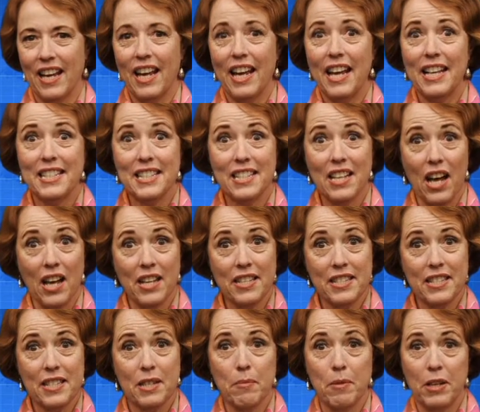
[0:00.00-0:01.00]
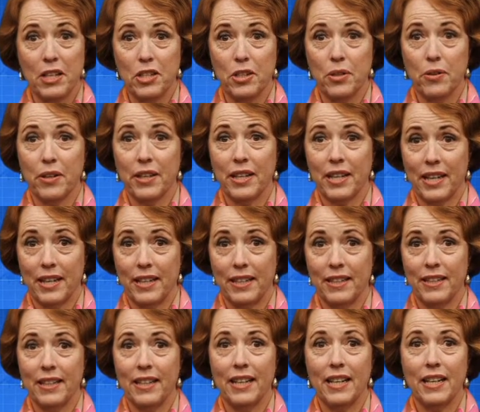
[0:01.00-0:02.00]
it's nice to meet you again
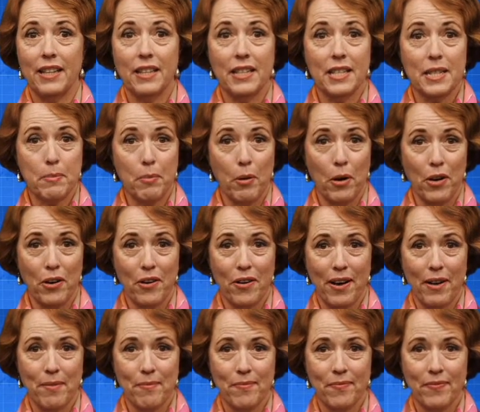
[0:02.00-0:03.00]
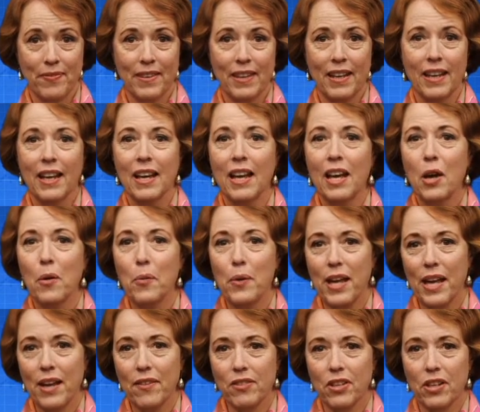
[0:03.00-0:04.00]
in this program. We
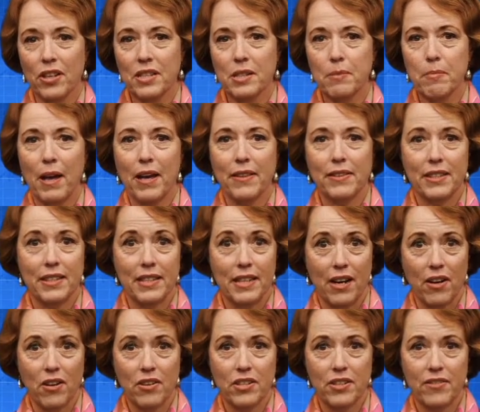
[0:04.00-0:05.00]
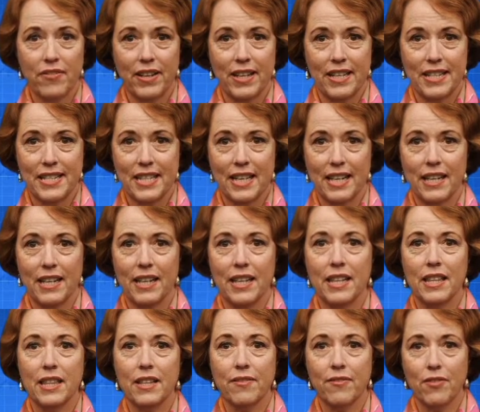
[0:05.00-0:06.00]
have learned about the narrative essay
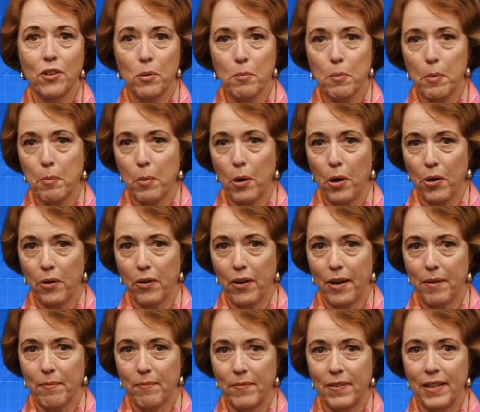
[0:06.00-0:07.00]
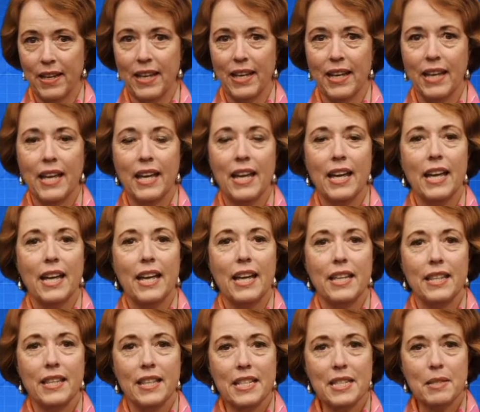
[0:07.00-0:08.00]
in the former program.
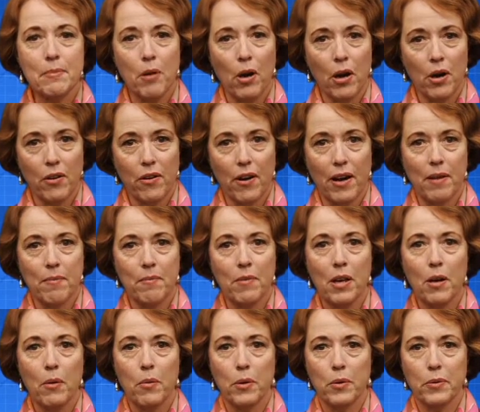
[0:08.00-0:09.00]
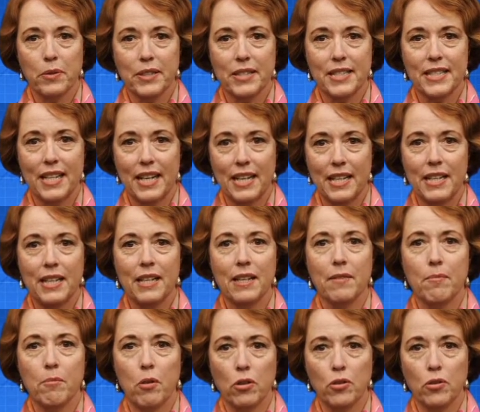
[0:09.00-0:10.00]
In this program we will study
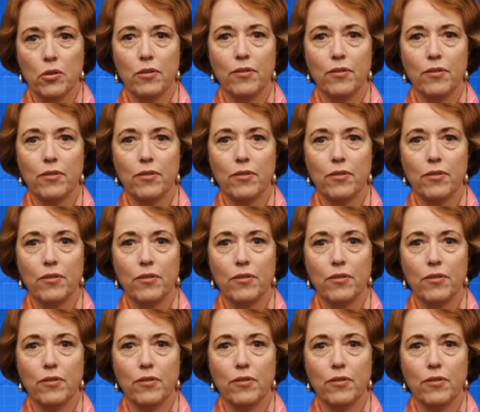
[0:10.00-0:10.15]
Module